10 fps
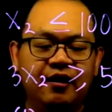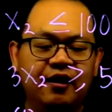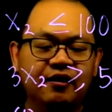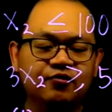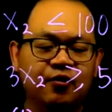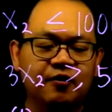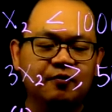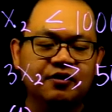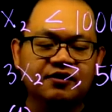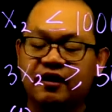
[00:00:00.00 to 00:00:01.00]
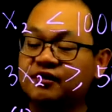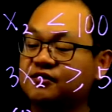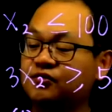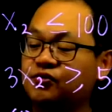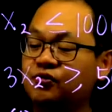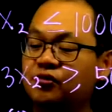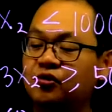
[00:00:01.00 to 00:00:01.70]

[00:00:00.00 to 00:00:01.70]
x1 plus x2